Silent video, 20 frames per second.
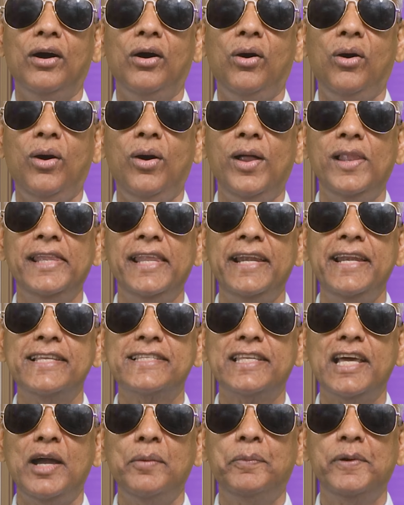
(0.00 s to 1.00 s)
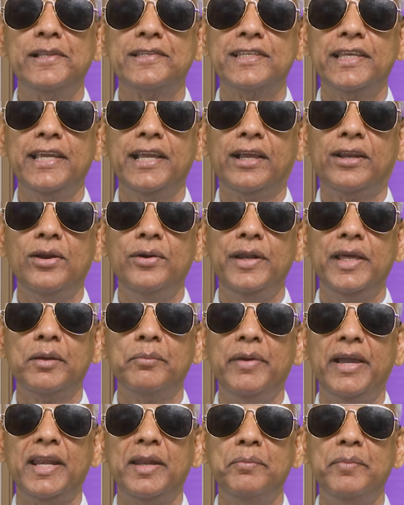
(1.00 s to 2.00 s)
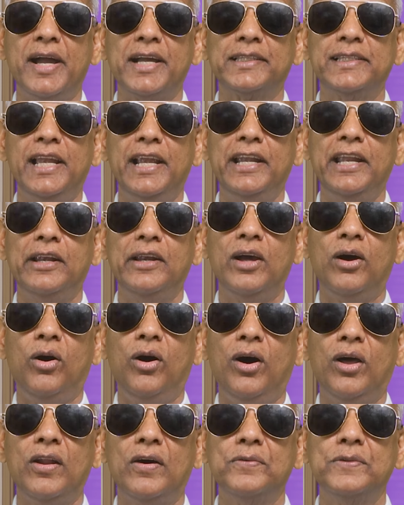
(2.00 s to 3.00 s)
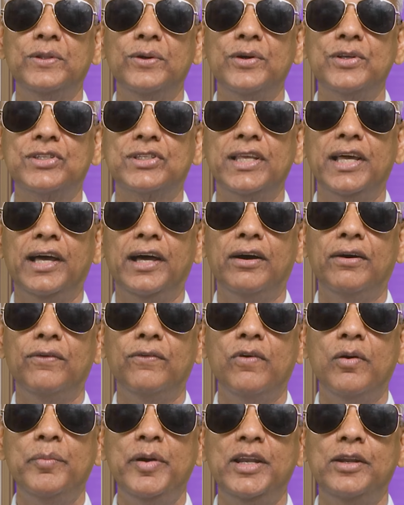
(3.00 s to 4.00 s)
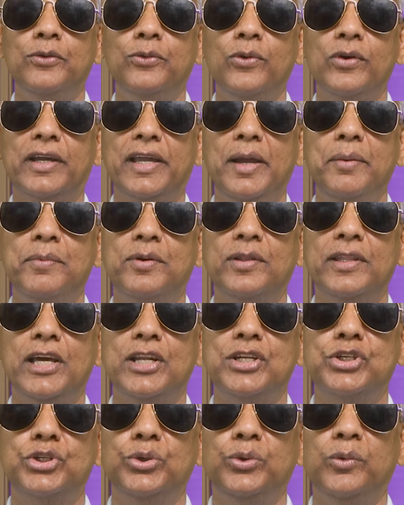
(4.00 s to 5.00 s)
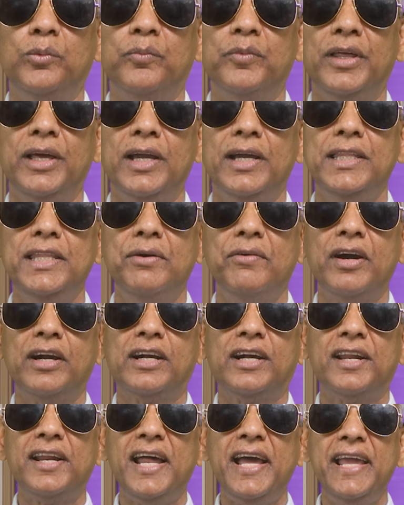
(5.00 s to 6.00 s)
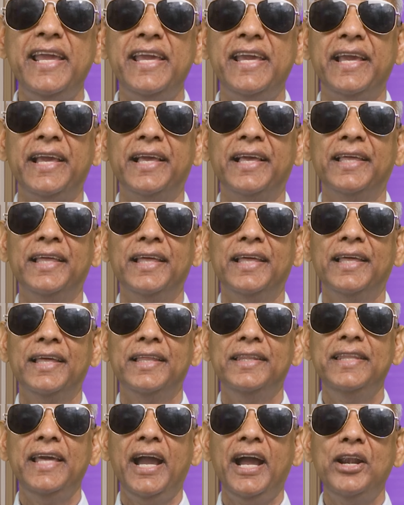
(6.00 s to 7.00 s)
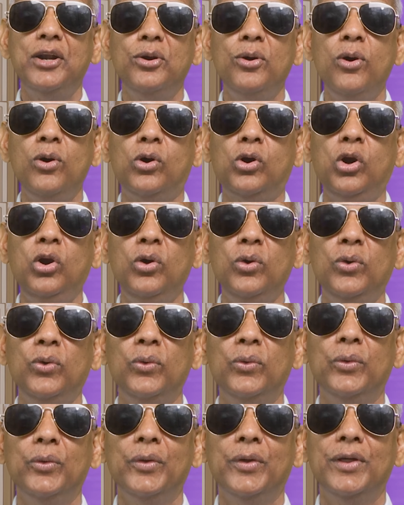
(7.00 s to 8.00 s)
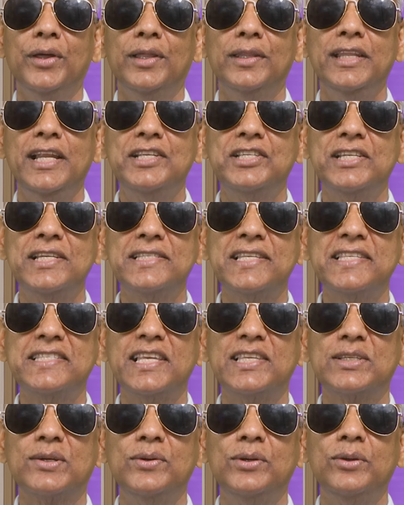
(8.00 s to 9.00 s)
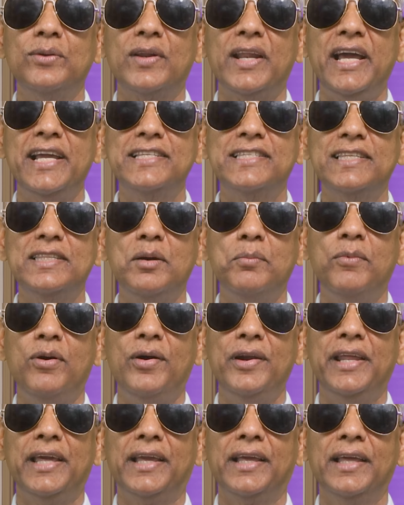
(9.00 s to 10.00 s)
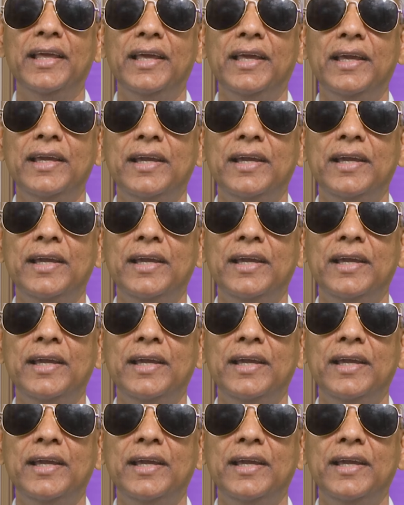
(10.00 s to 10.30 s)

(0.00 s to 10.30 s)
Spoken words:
all the disciples, including Mary Magdalene and all of those women who came to that tomb, they were crying. They had no clue that Jesus is going to rise in the morning.